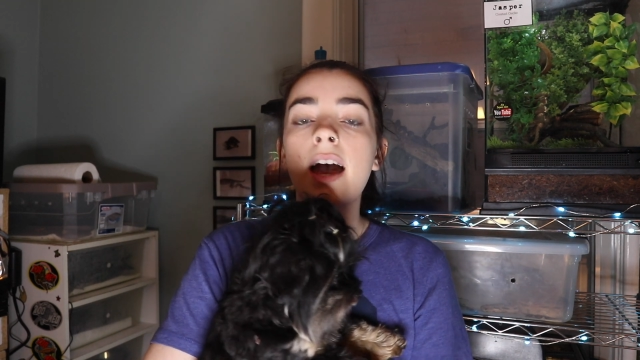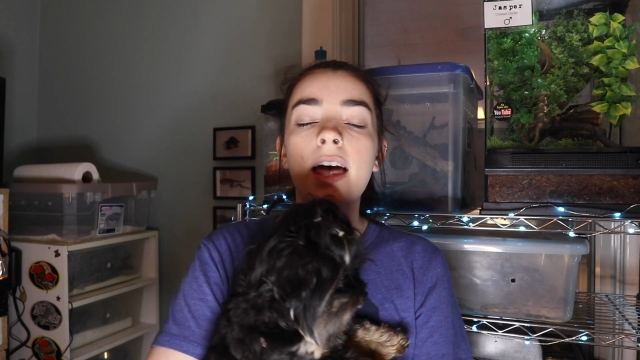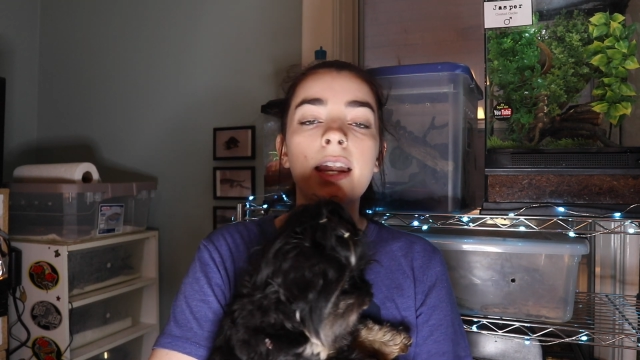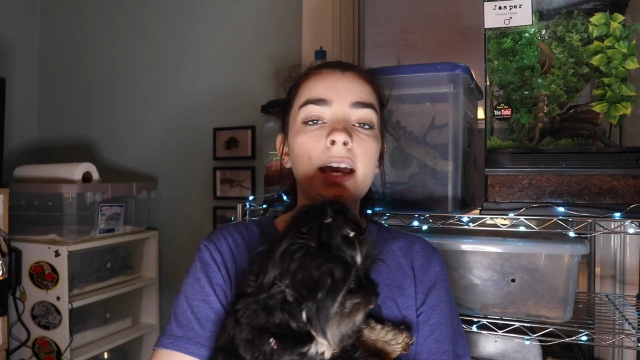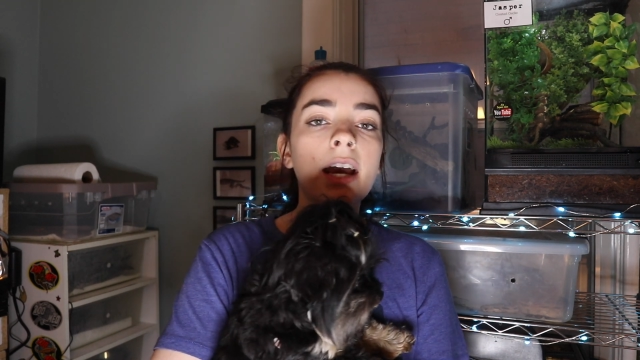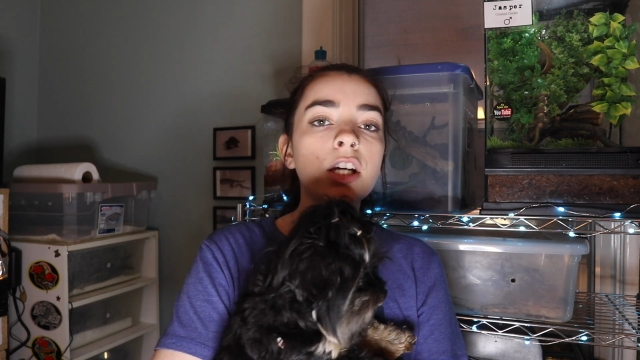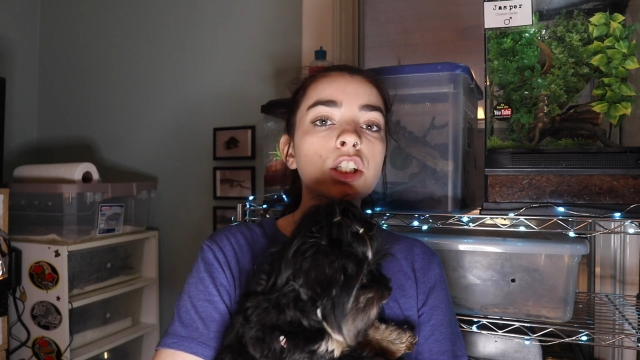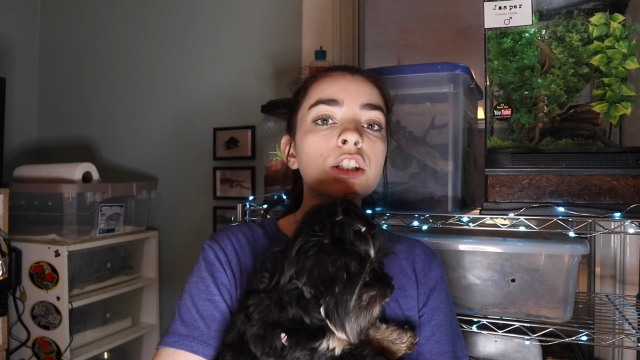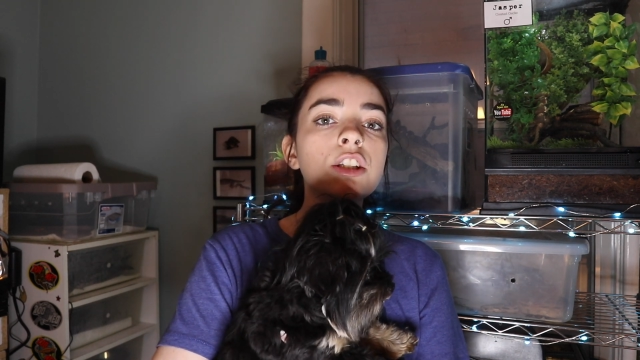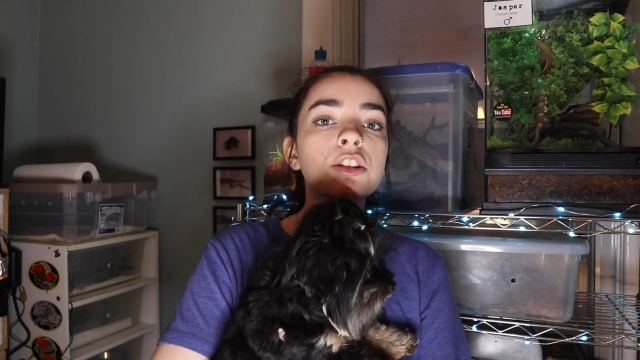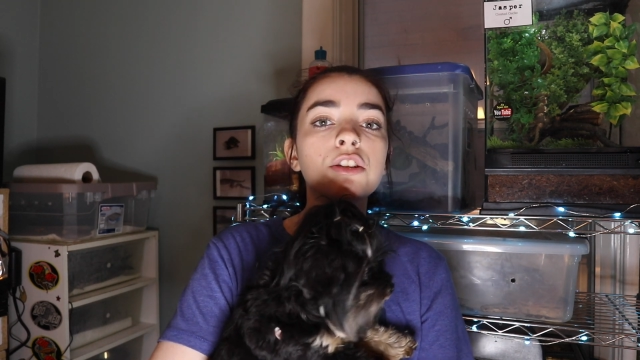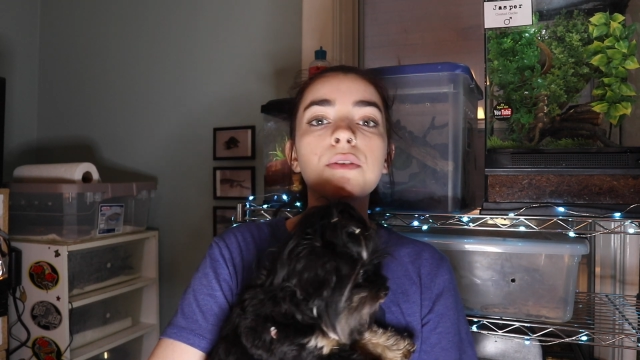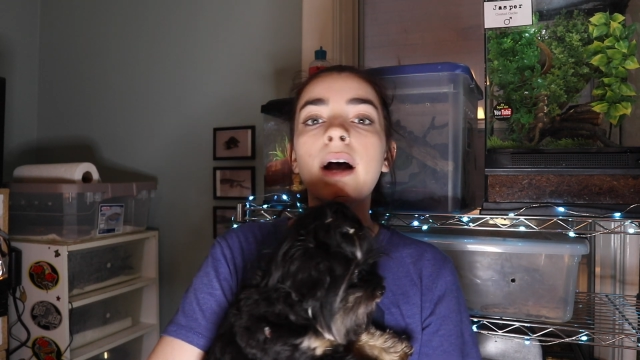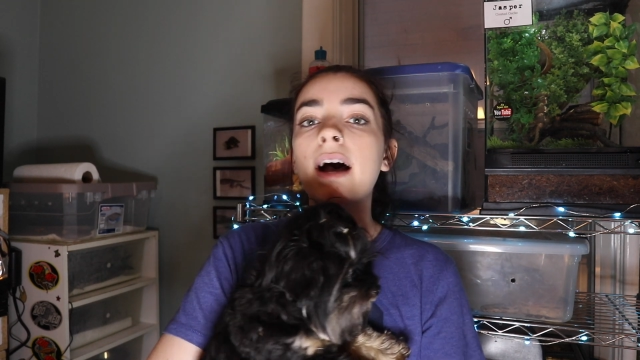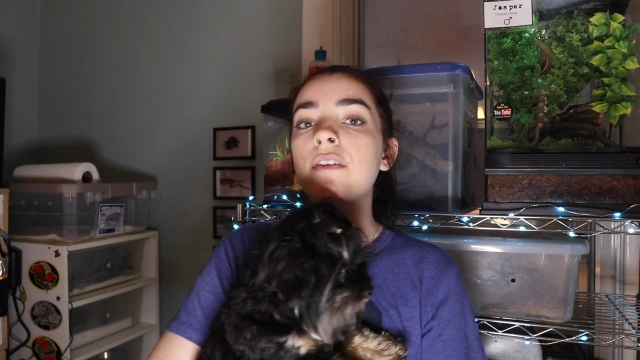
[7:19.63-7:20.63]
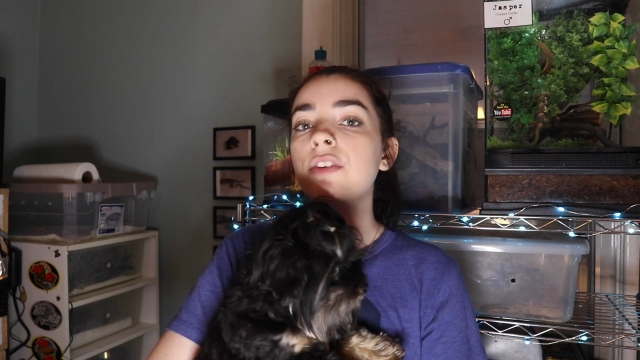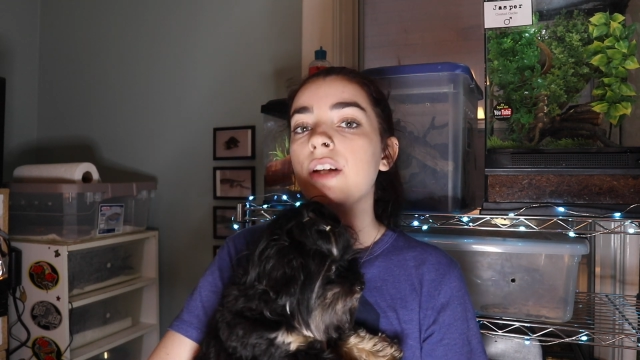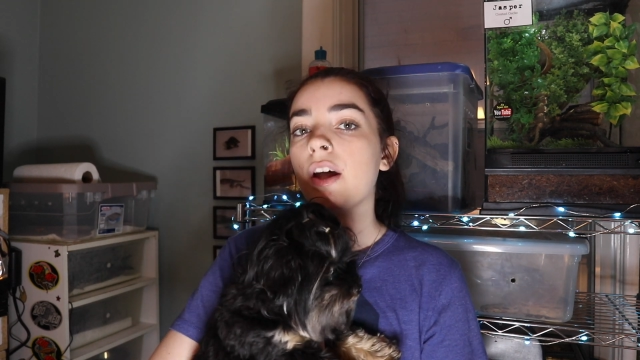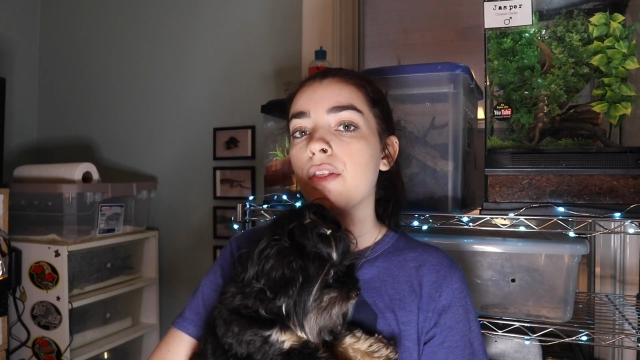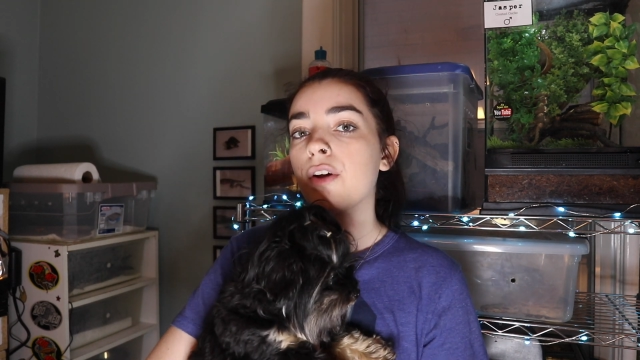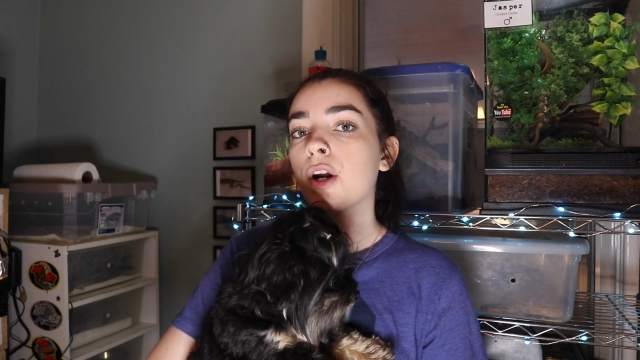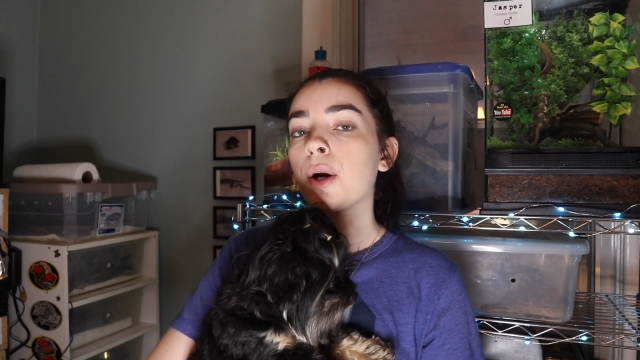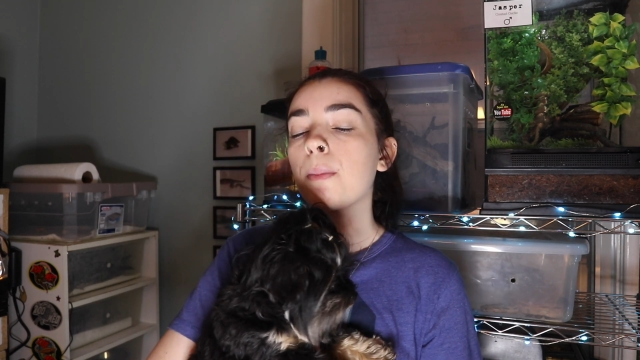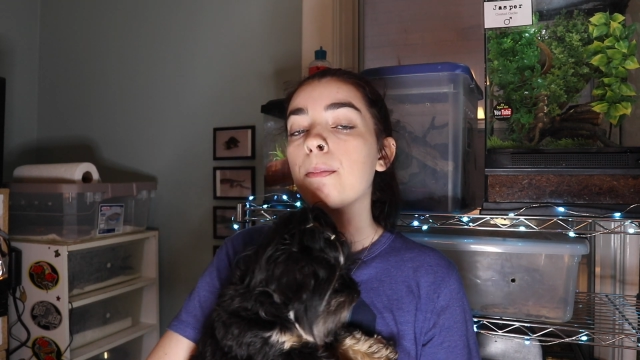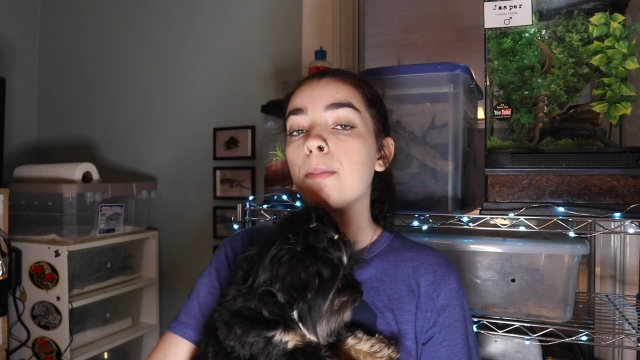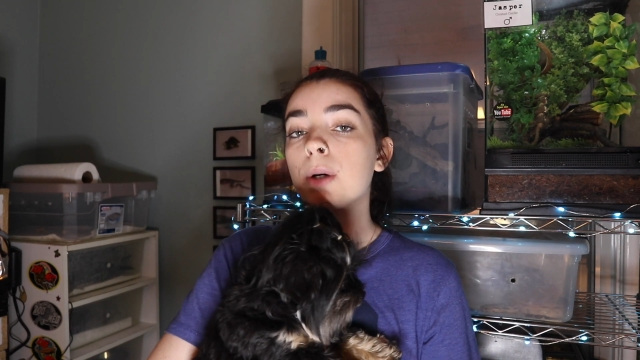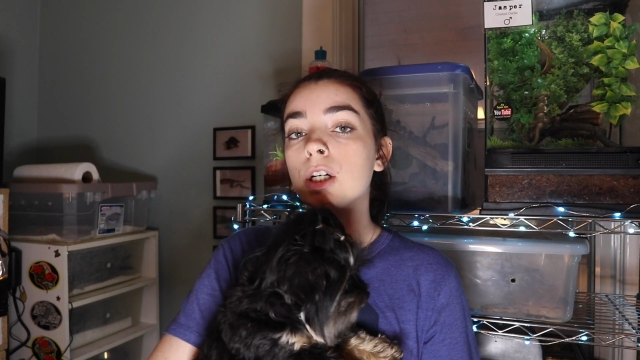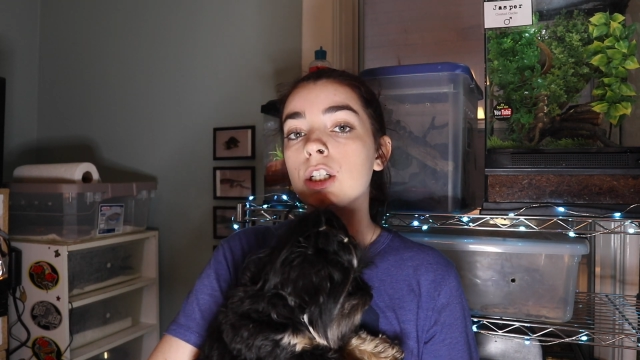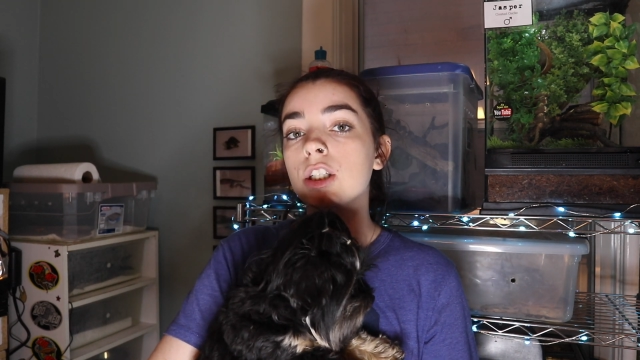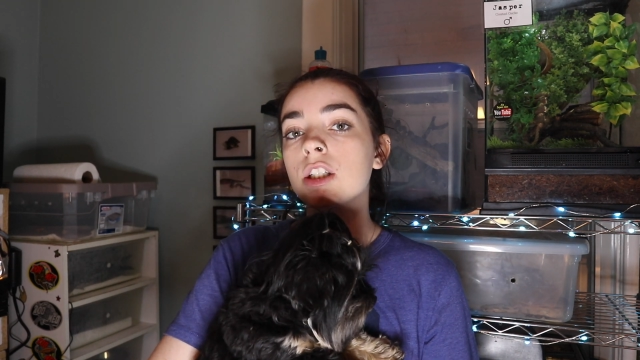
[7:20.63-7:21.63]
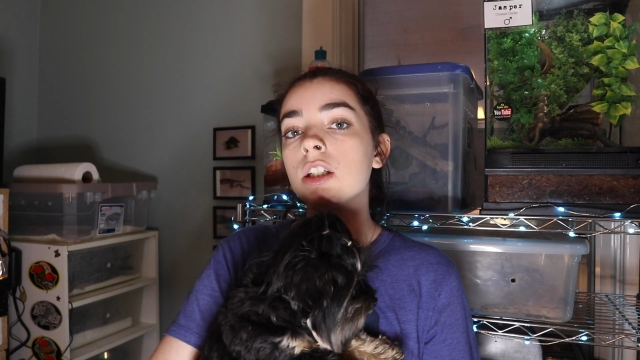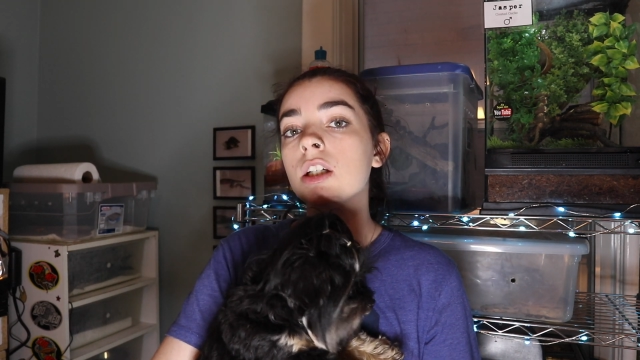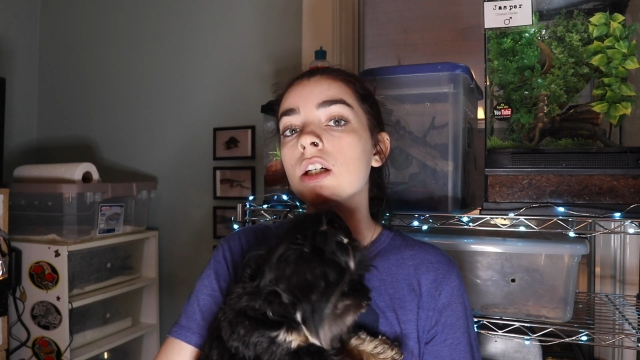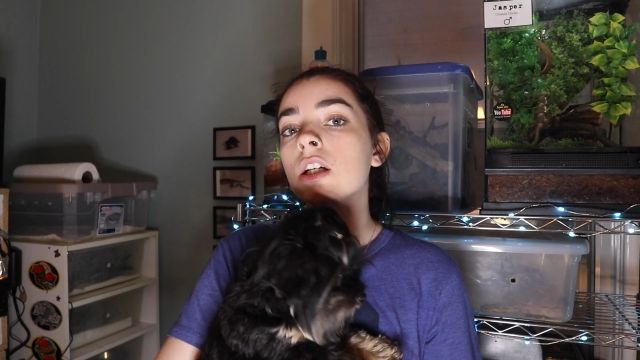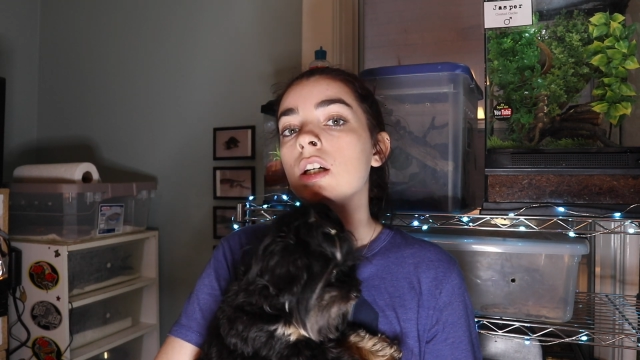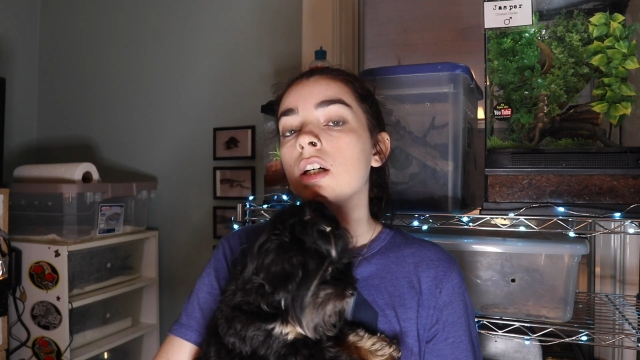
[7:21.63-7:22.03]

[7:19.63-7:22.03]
and I actually do have another bird